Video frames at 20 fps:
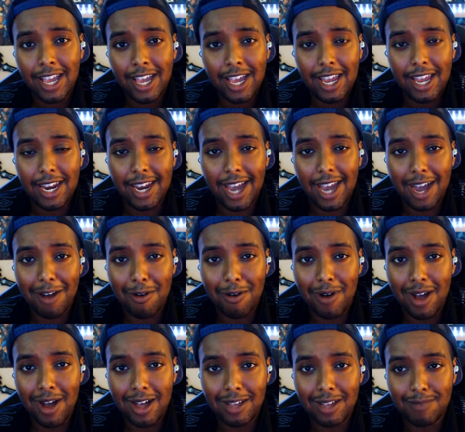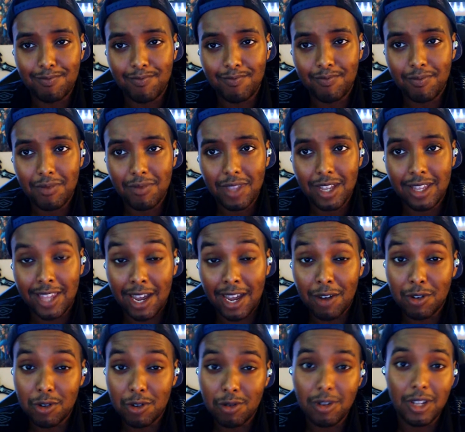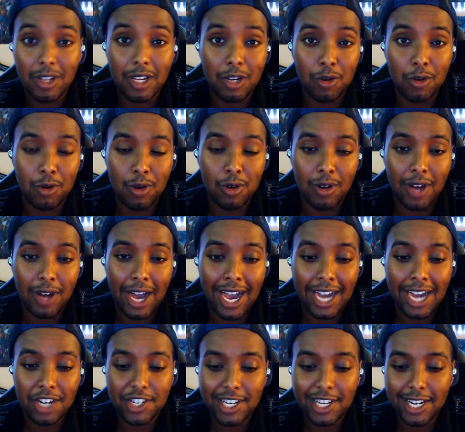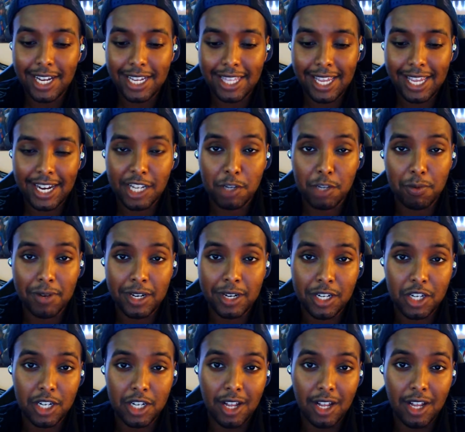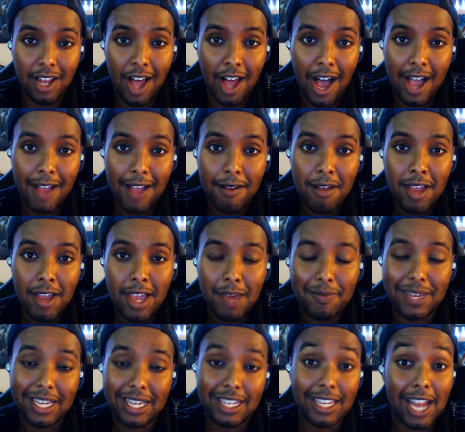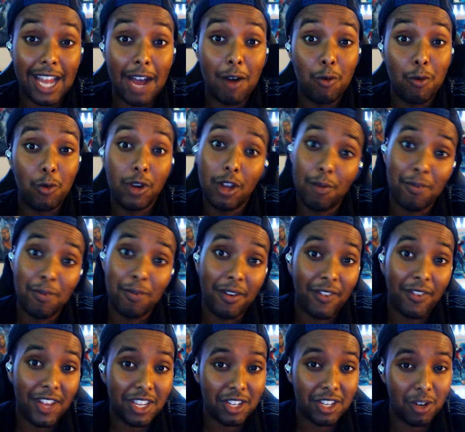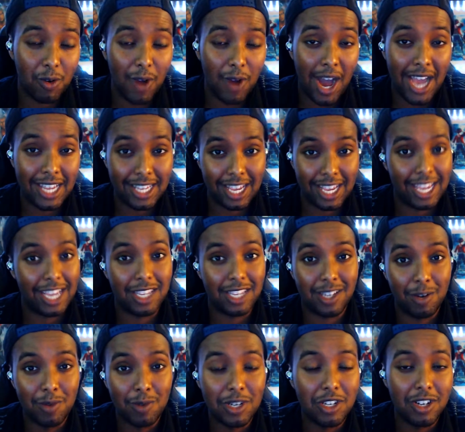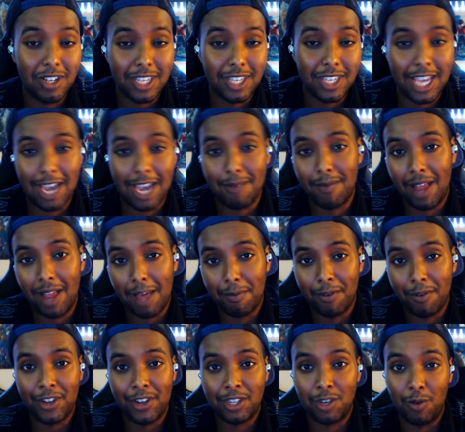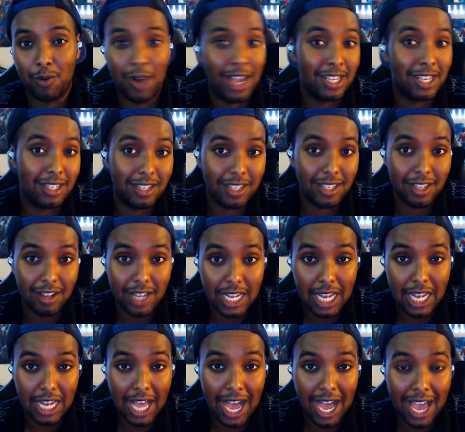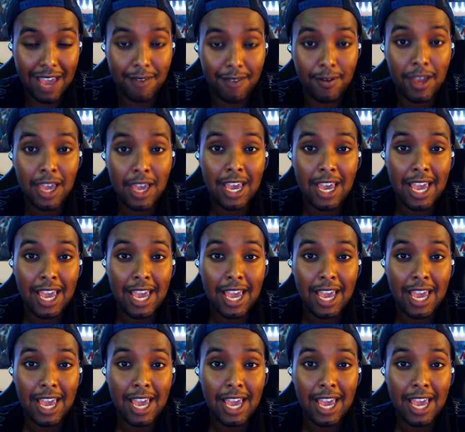Now, that was really cool. I actually liked that explanation a lot. Because now real Professor Wise, I guess original timeline Professor Wise is still alive.